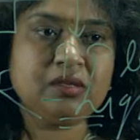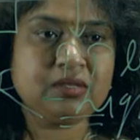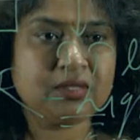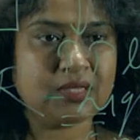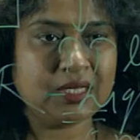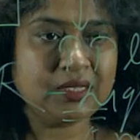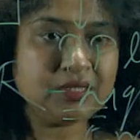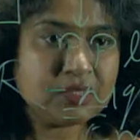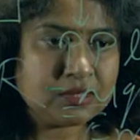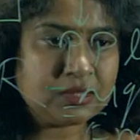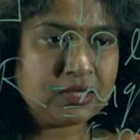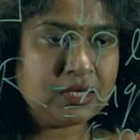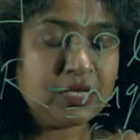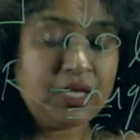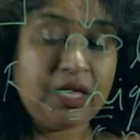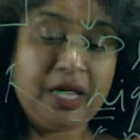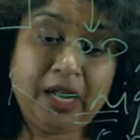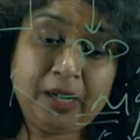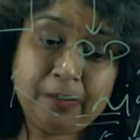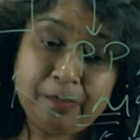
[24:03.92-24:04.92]
size
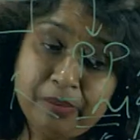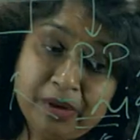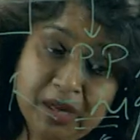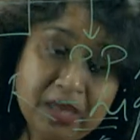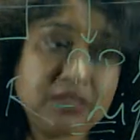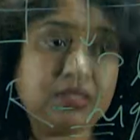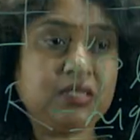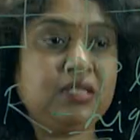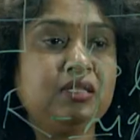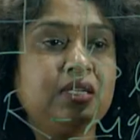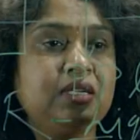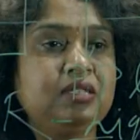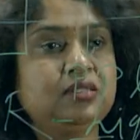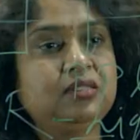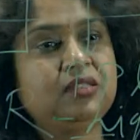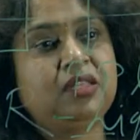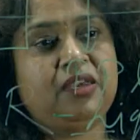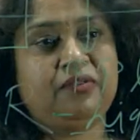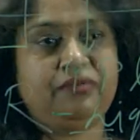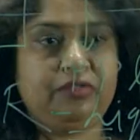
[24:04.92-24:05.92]
and plus increase in
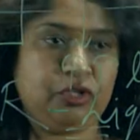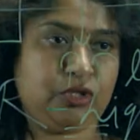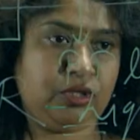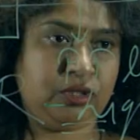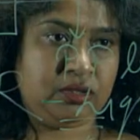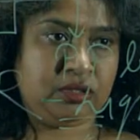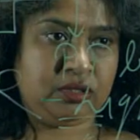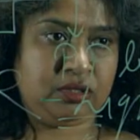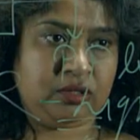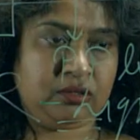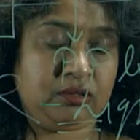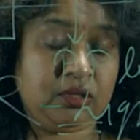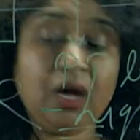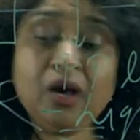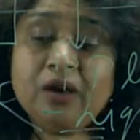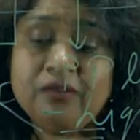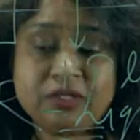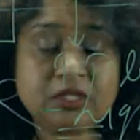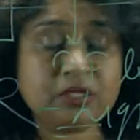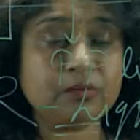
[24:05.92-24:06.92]
the efficiency. Now,
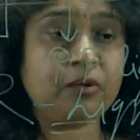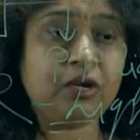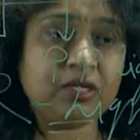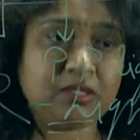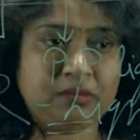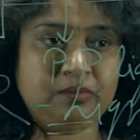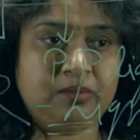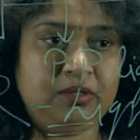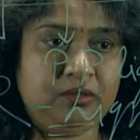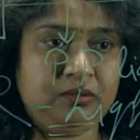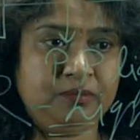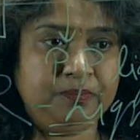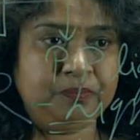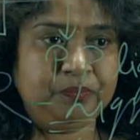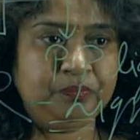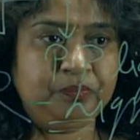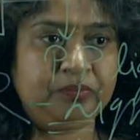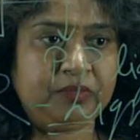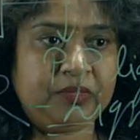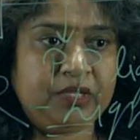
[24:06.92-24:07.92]
how is it possible,
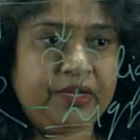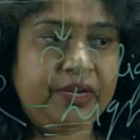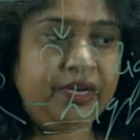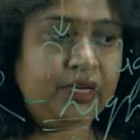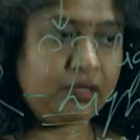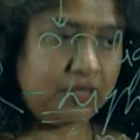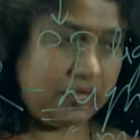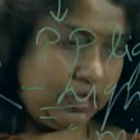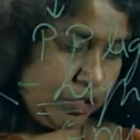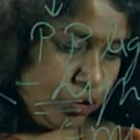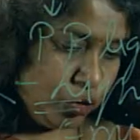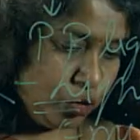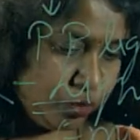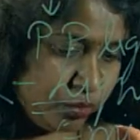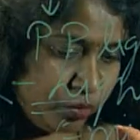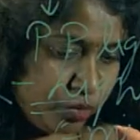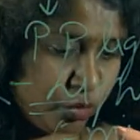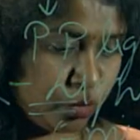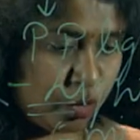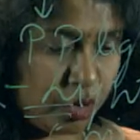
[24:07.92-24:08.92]
right?
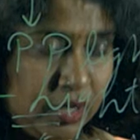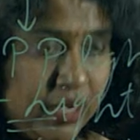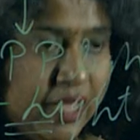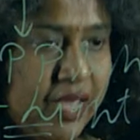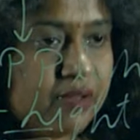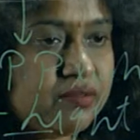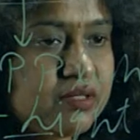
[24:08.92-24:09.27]
You all have